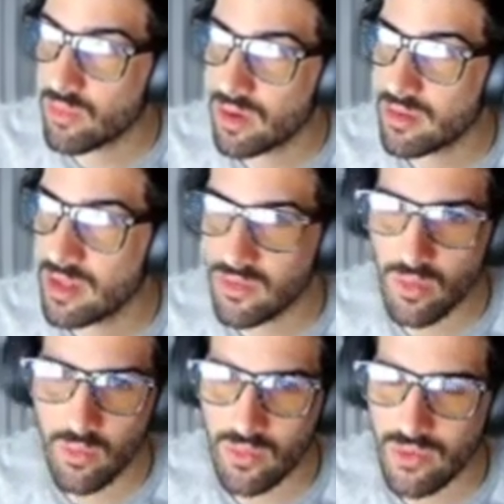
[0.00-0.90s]
this
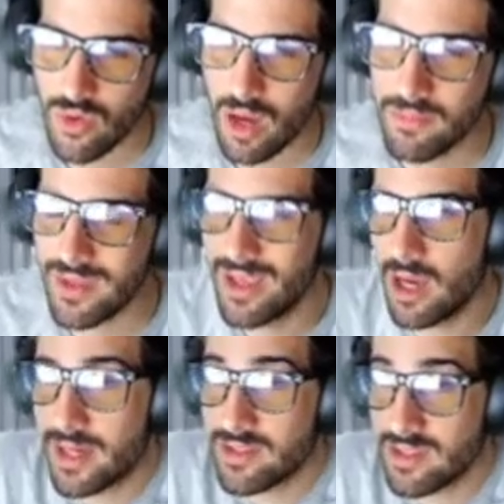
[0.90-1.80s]
one dropped
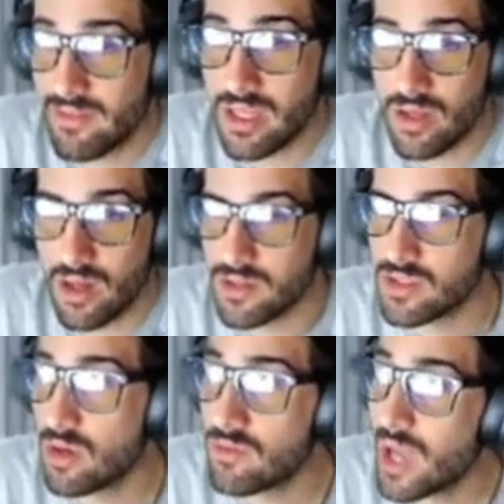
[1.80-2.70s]
about $70. So
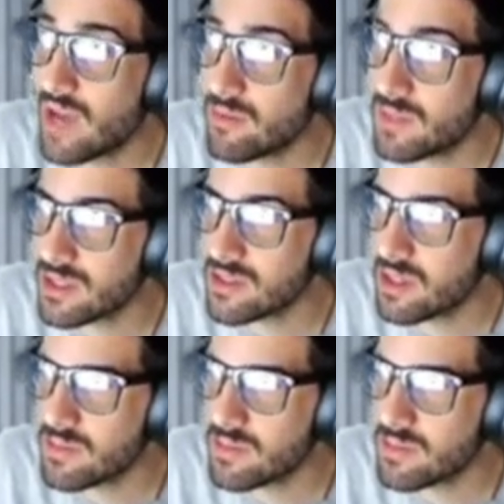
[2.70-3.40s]
if you haven't picked these up, these are